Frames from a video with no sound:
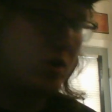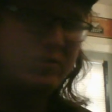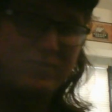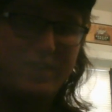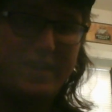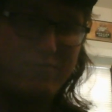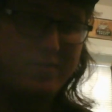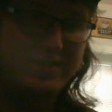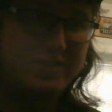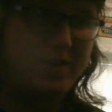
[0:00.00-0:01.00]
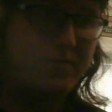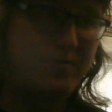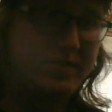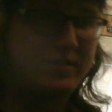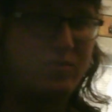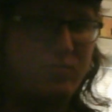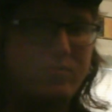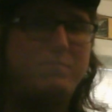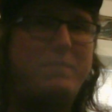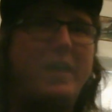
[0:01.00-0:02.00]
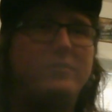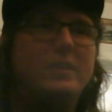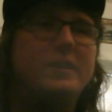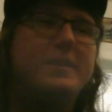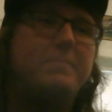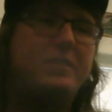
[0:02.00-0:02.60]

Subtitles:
flavor itself, it's like the rose petal, is